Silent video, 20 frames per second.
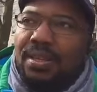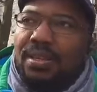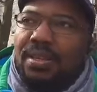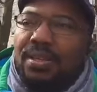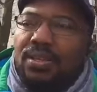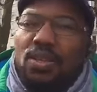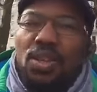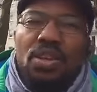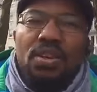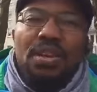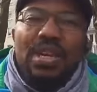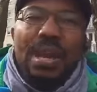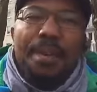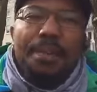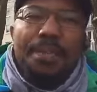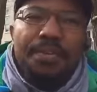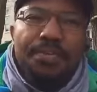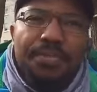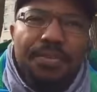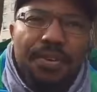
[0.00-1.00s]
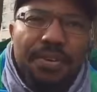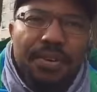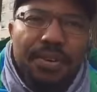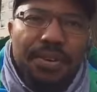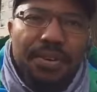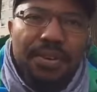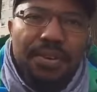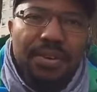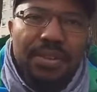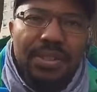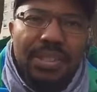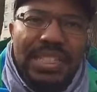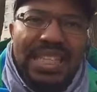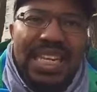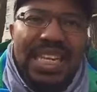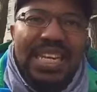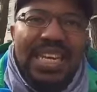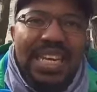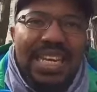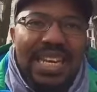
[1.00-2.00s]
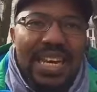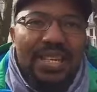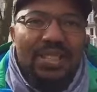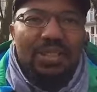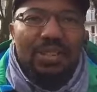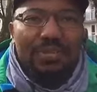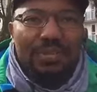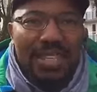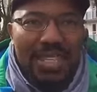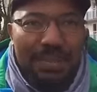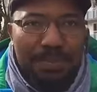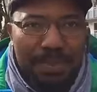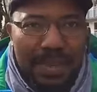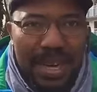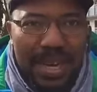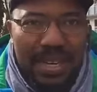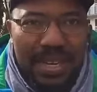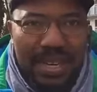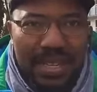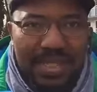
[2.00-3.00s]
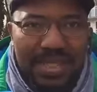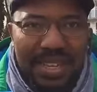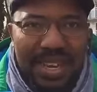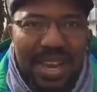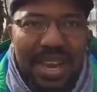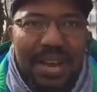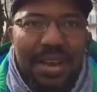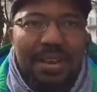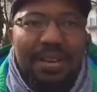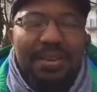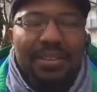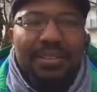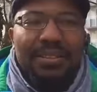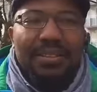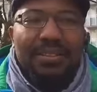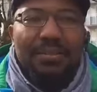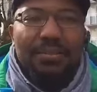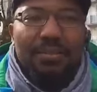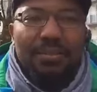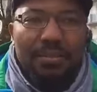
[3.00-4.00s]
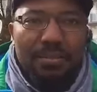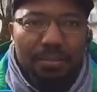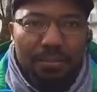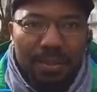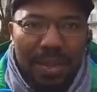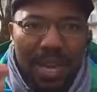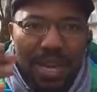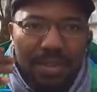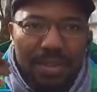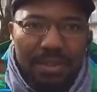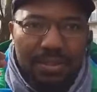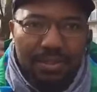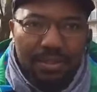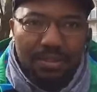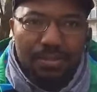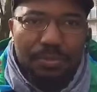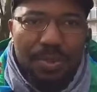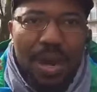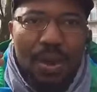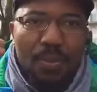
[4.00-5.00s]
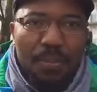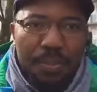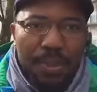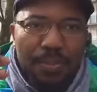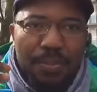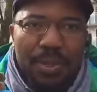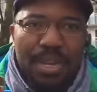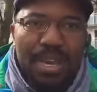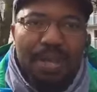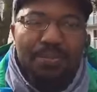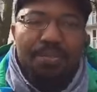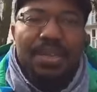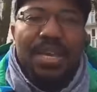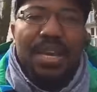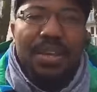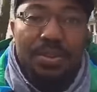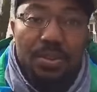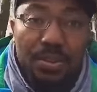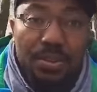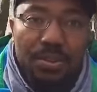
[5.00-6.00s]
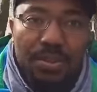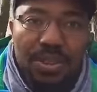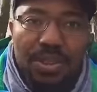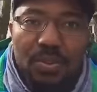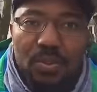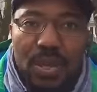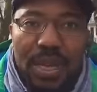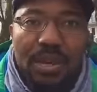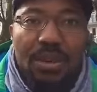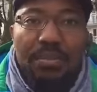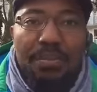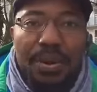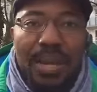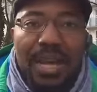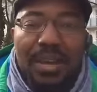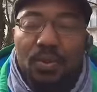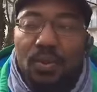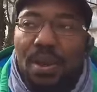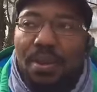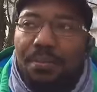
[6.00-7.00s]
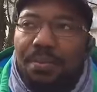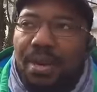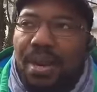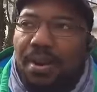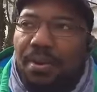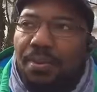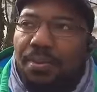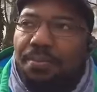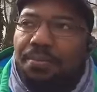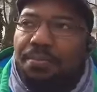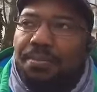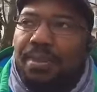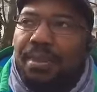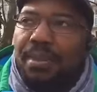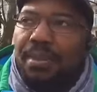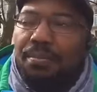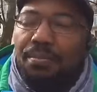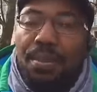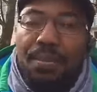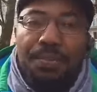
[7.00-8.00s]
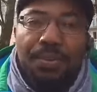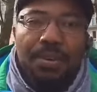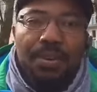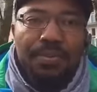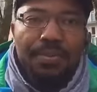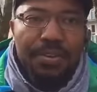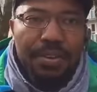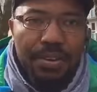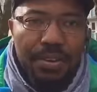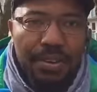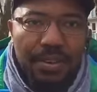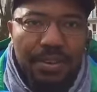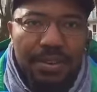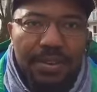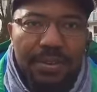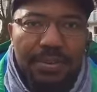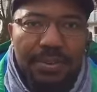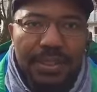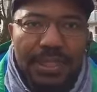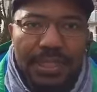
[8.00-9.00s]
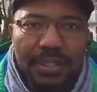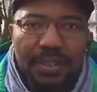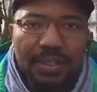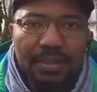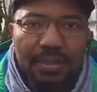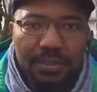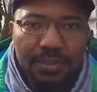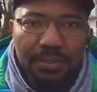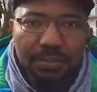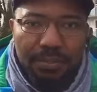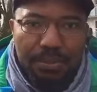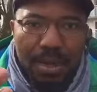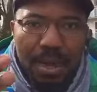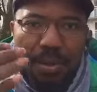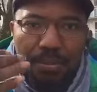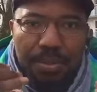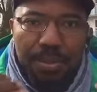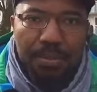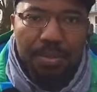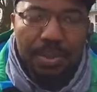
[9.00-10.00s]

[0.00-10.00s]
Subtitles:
Do you know that before, the leaders of this planet are brown people like me and you? We are not black, we are brown. People of color, you know, brown people